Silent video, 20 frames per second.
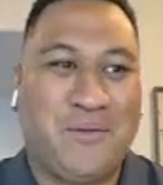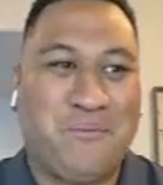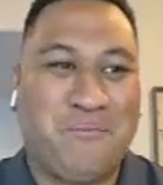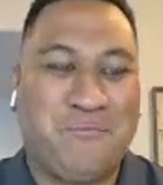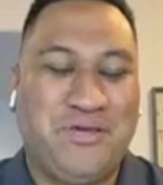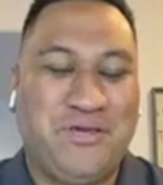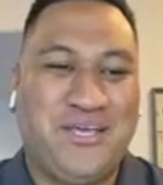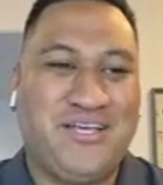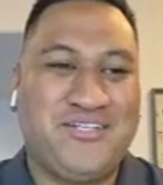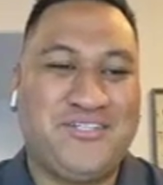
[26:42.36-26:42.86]

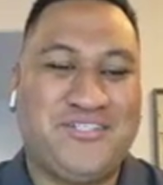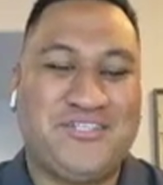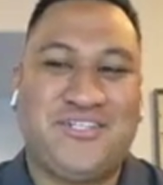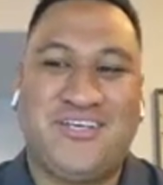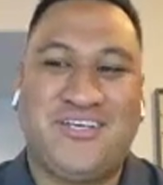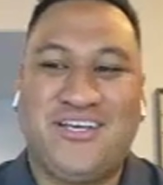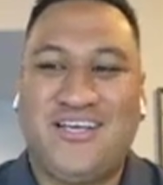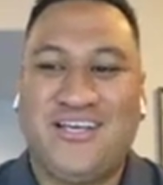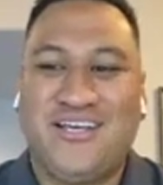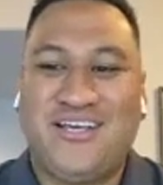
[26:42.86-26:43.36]

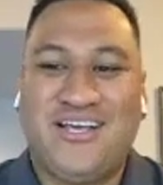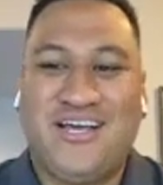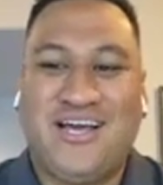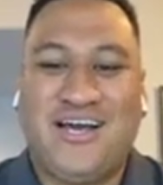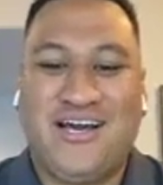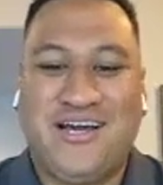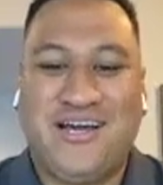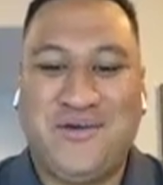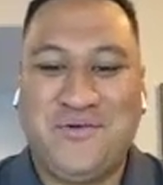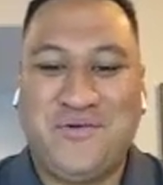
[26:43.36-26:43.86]
pitched
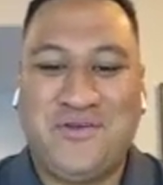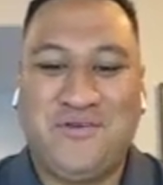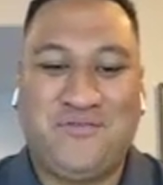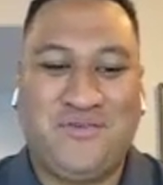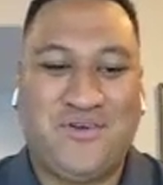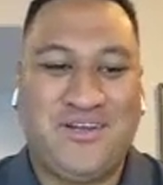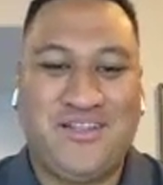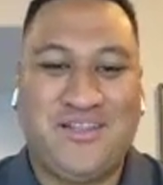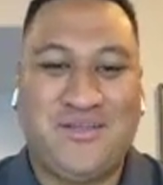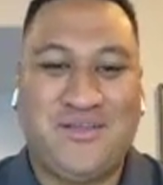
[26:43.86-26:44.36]
in
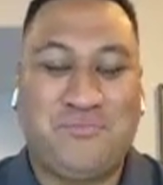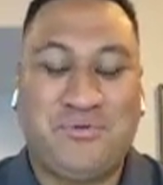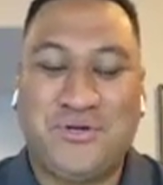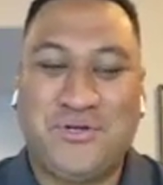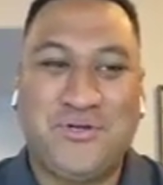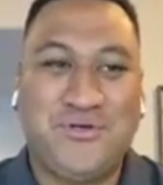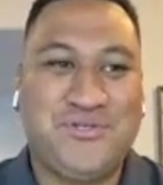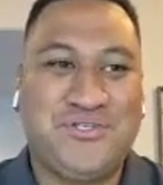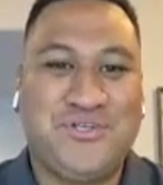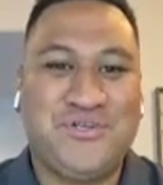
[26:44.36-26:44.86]
front of the
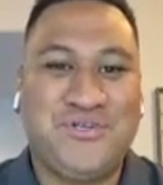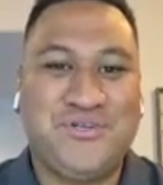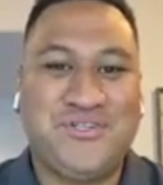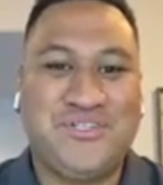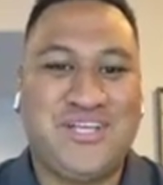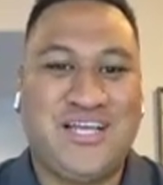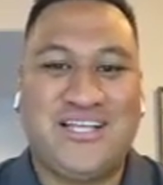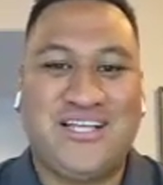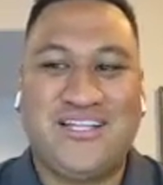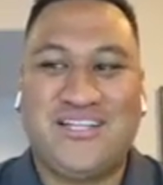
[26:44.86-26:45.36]
producers,
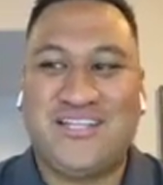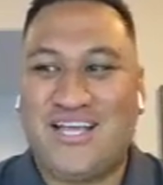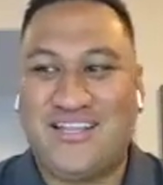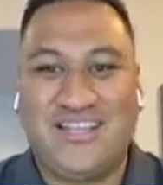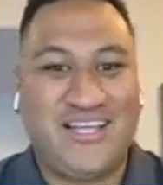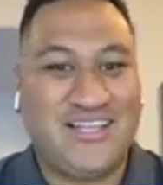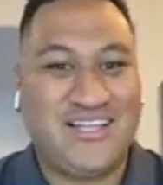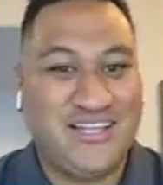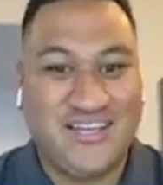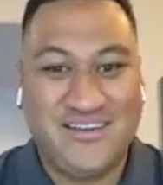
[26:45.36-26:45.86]

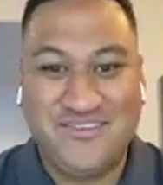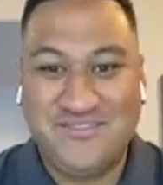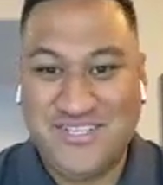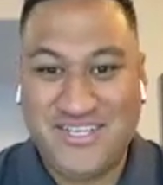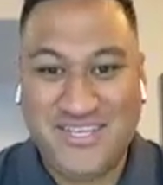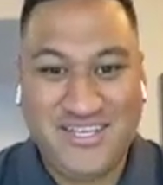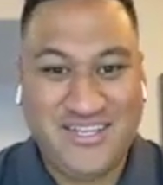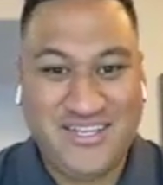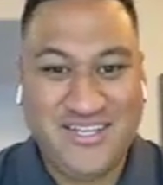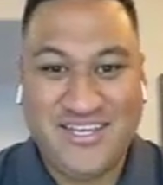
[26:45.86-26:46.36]
and they loved
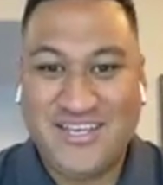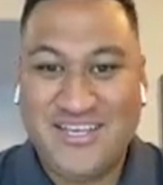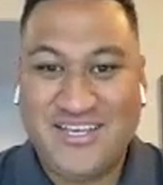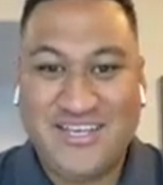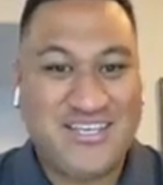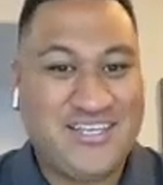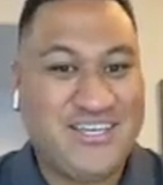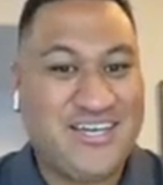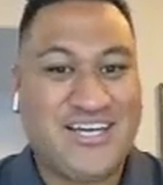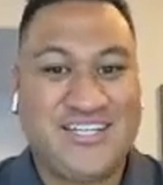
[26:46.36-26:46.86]
it.
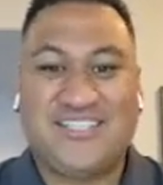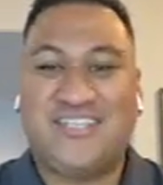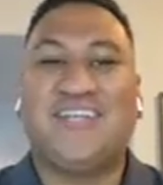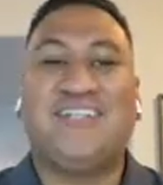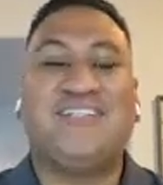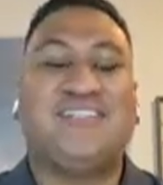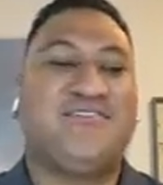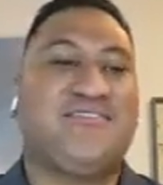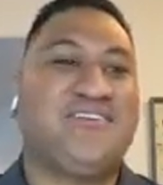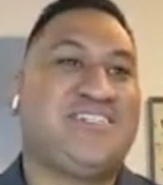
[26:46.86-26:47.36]
Got
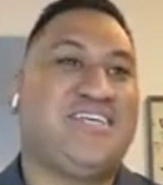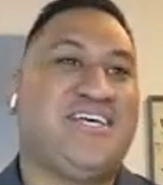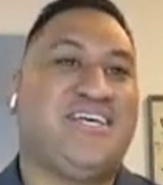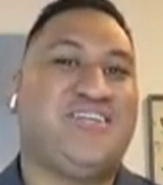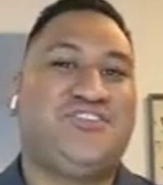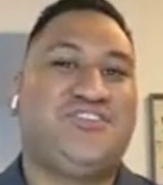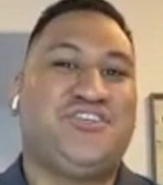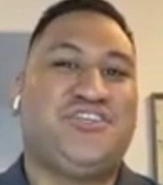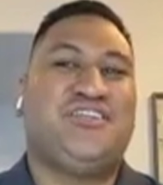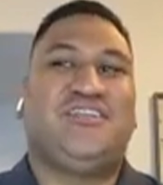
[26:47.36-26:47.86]
tons of
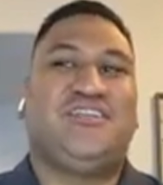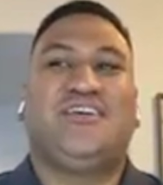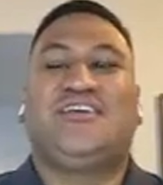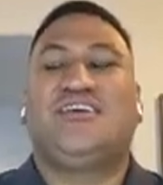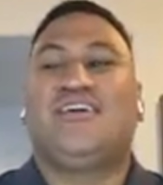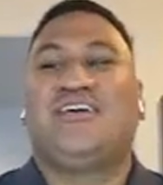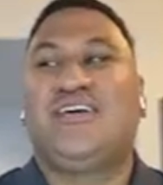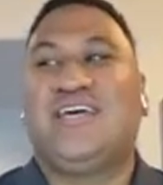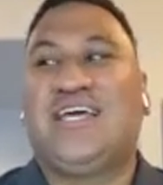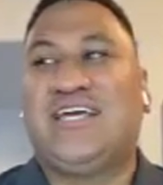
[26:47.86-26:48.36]
attention.
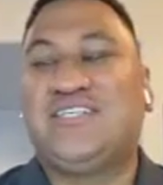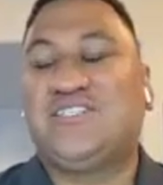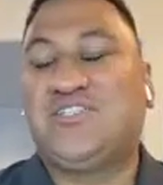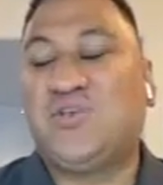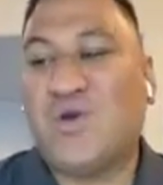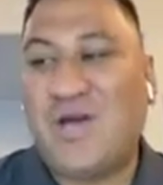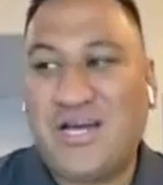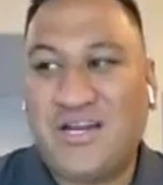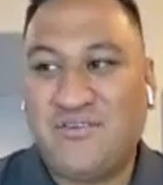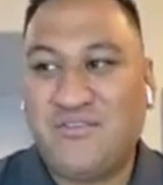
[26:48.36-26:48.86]
And
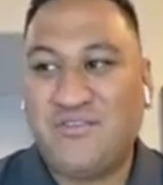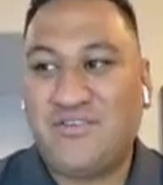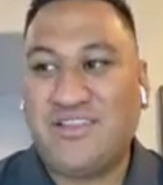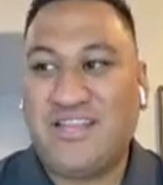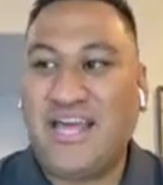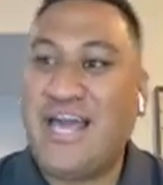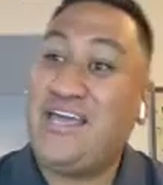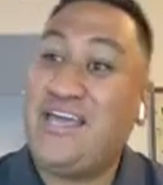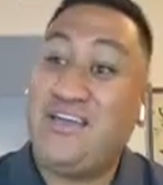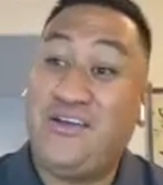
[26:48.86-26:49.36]
so out
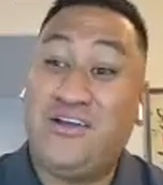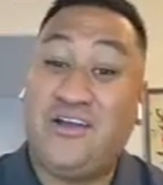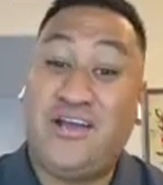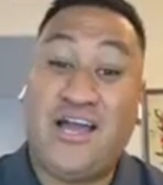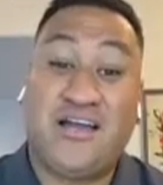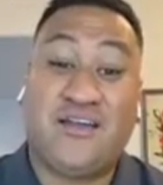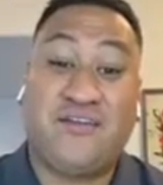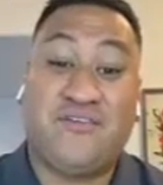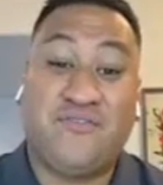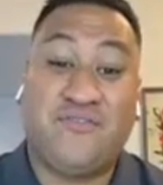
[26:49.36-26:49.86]

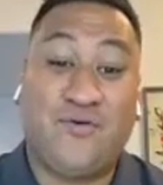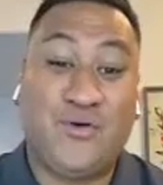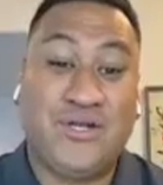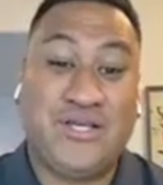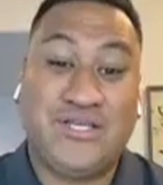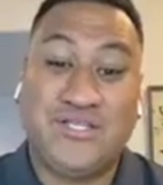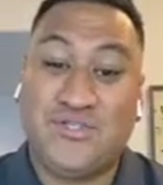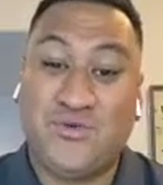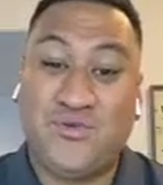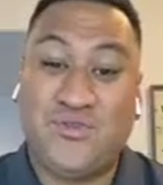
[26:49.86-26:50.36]
of
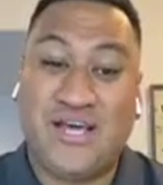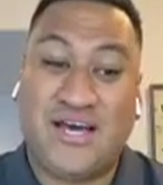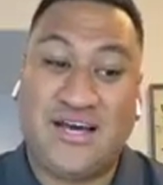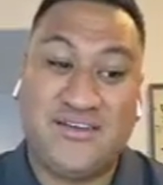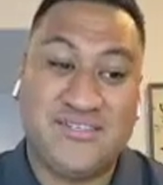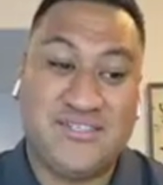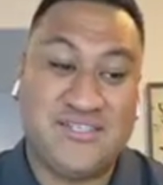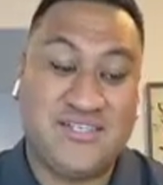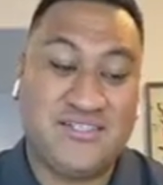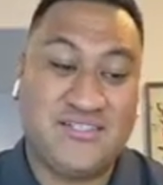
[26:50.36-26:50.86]

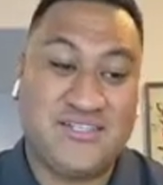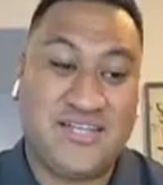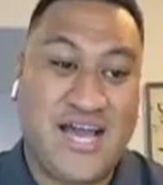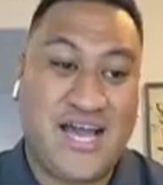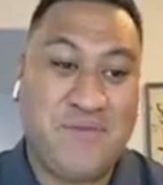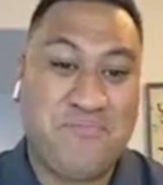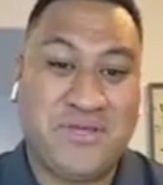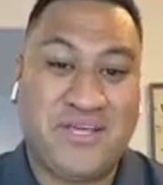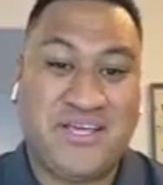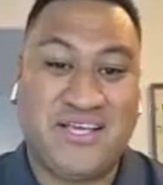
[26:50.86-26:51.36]
42,000
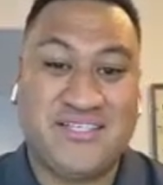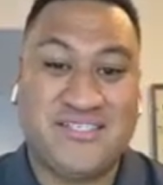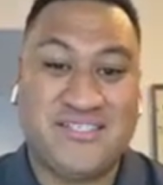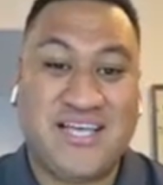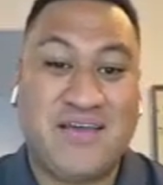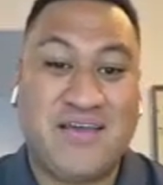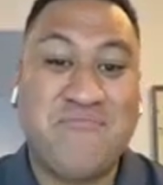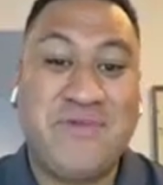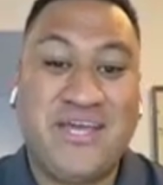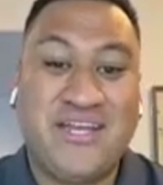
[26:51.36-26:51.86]
applicants,
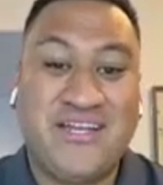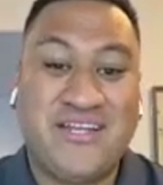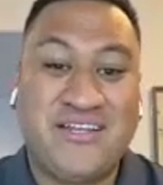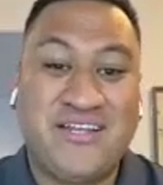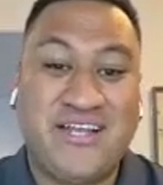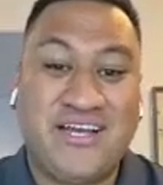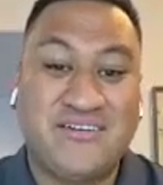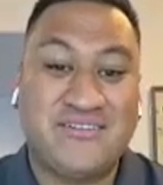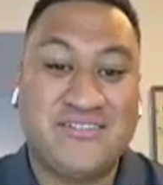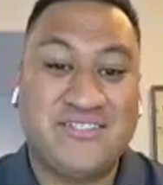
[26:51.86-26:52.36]
I made it
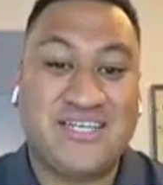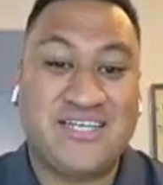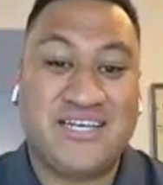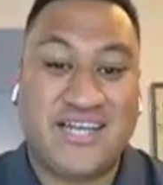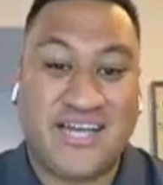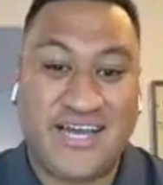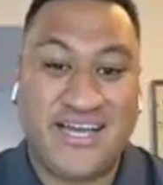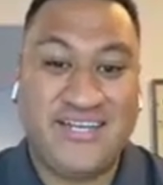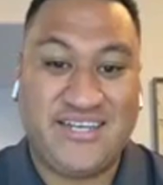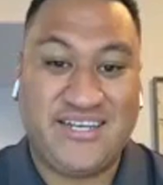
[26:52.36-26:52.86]
down to
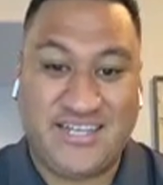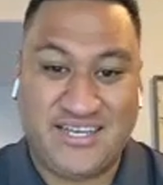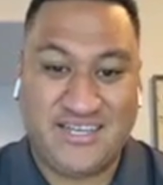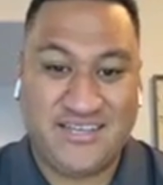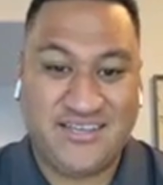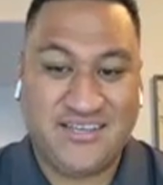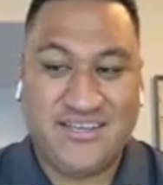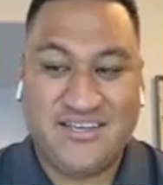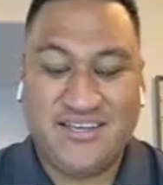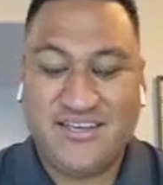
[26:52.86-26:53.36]
90.
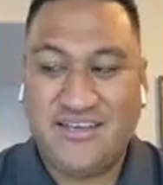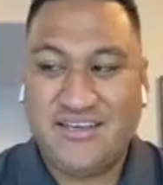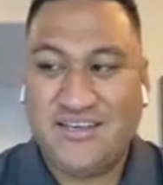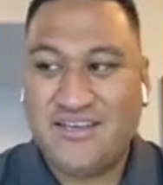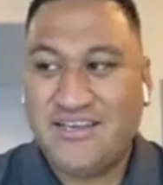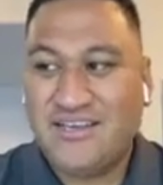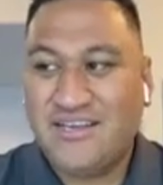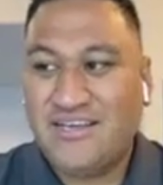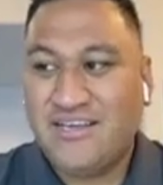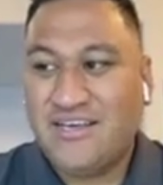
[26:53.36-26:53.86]

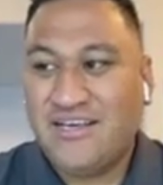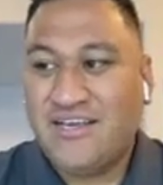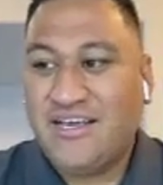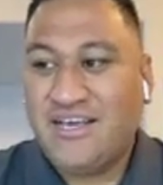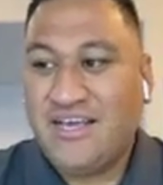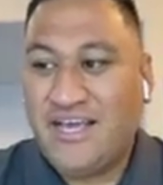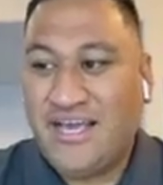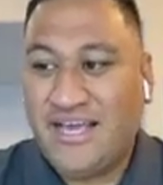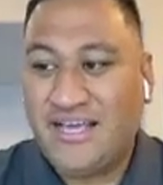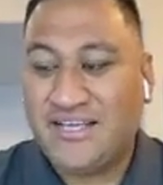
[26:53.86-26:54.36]

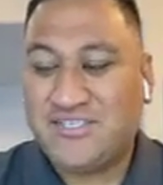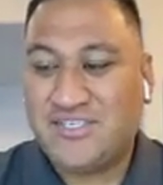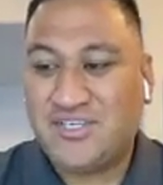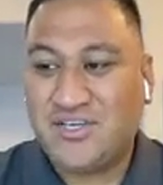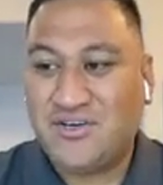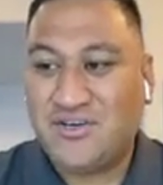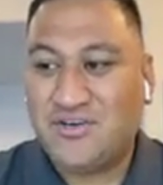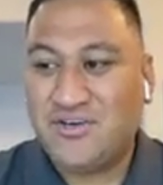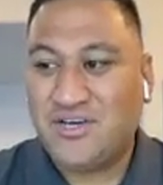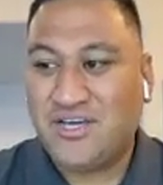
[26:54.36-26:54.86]
And
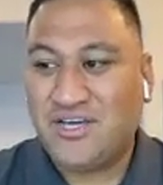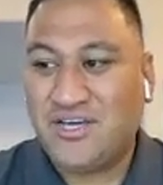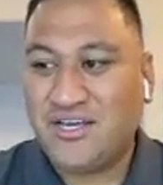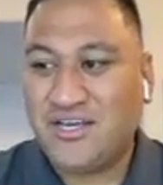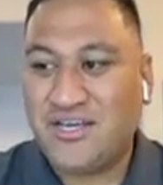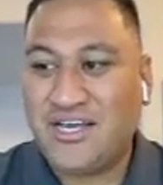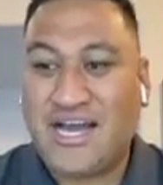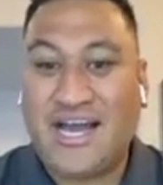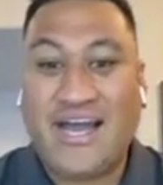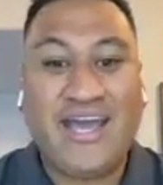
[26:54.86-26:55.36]
so
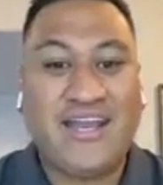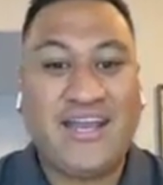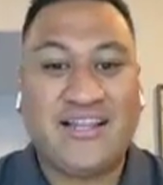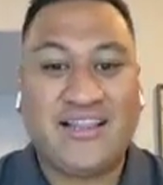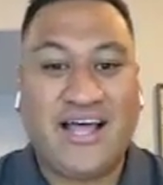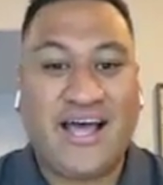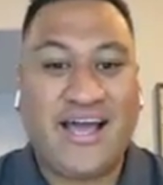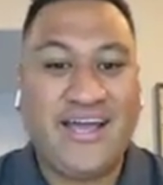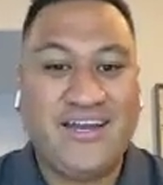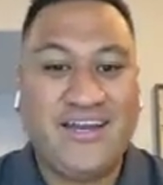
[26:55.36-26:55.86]
I had
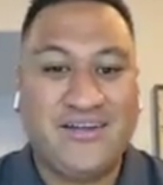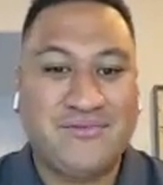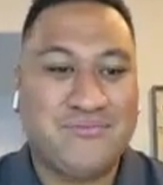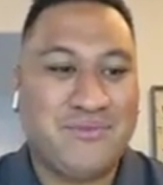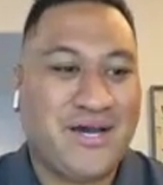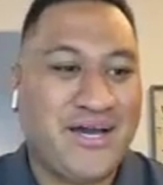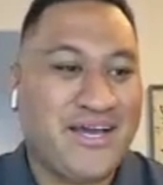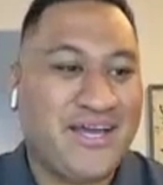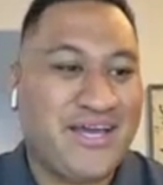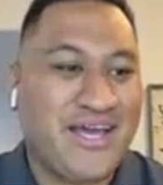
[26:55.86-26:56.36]
lied on
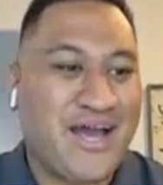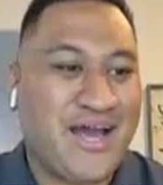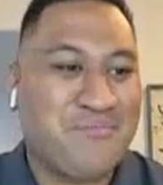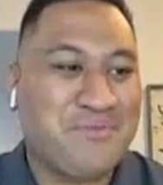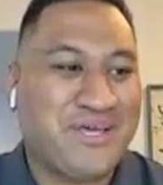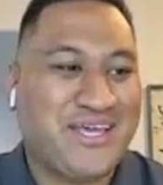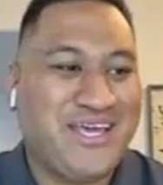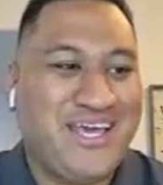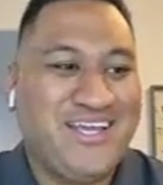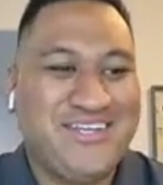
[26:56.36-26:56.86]
my
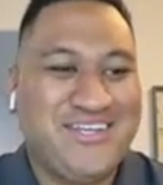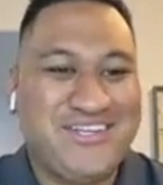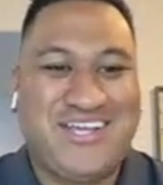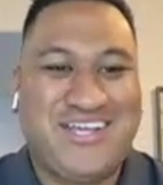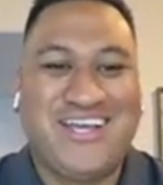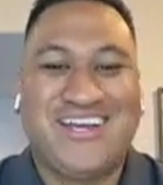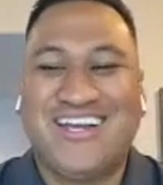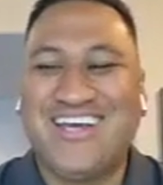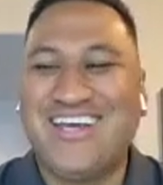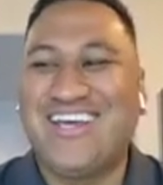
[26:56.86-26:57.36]

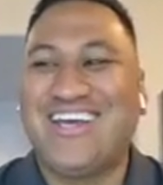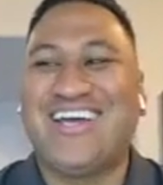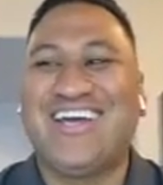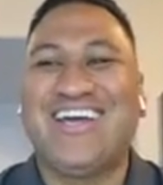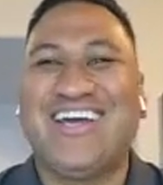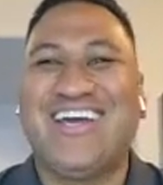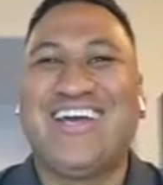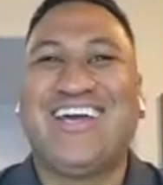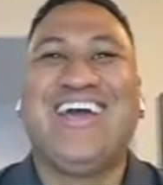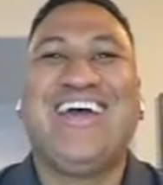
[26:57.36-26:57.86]
application.
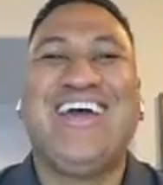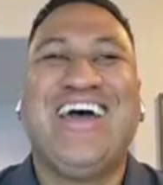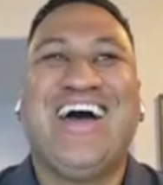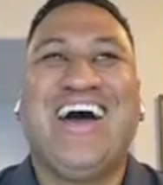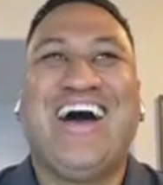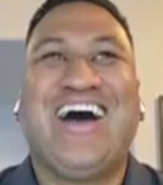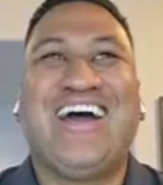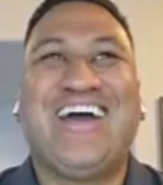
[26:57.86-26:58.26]
And